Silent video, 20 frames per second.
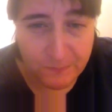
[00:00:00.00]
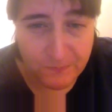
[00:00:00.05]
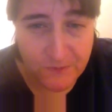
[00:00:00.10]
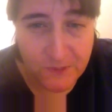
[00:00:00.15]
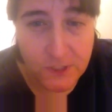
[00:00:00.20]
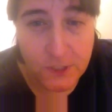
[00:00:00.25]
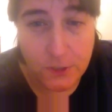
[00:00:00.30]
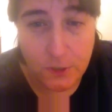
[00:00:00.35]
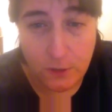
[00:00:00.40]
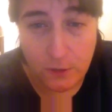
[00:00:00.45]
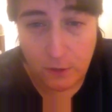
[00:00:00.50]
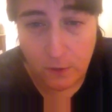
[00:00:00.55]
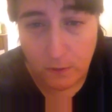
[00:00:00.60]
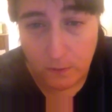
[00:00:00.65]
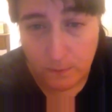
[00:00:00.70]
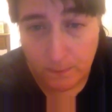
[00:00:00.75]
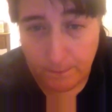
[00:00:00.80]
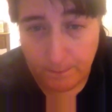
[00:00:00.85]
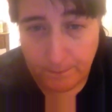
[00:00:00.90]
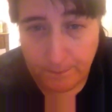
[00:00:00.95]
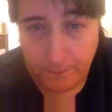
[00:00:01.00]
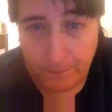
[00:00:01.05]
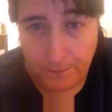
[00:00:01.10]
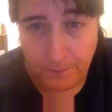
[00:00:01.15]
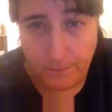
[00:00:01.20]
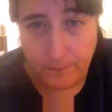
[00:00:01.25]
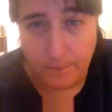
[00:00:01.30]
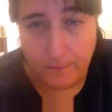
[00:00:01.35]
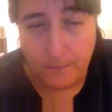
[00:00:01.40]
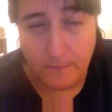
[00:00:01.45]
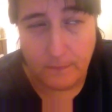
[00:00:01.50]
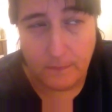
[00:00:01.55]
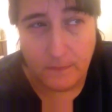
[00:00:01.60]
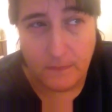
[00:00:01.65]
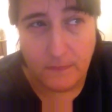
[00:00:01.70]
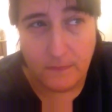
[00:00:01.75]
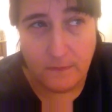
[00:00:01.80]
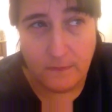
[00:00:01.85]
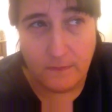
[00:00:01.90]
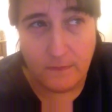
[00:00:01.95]
So,
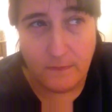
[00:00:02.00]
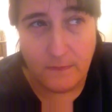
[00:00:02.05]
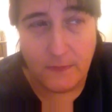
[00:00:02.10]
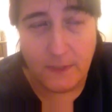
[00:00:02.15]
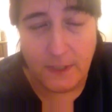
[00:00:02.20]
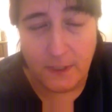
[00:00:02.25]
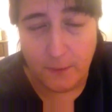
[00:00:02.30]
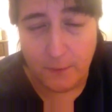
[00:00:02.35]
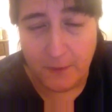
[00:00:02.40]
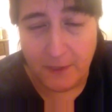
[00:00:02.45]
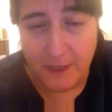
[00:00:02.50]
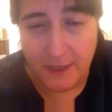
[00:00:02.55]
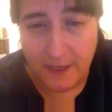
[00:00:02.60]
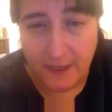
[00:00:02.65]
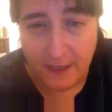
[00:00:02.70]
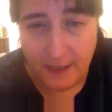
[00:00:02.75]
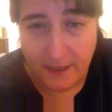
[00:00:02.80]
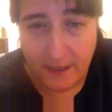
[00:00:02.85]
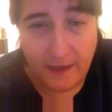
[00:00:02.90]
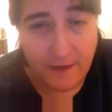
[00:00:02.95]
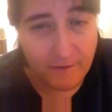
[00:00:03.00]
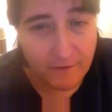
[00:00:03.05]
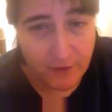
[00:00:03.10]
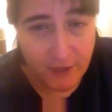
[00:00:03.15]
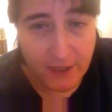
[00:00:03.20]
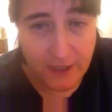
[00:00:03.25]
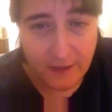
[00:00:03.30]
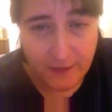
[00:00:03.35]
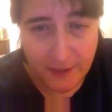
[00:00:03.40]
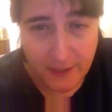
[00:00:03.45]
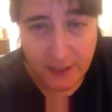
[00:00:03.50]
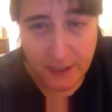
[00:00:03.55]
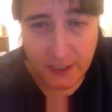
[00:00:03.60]
anyway, I have that.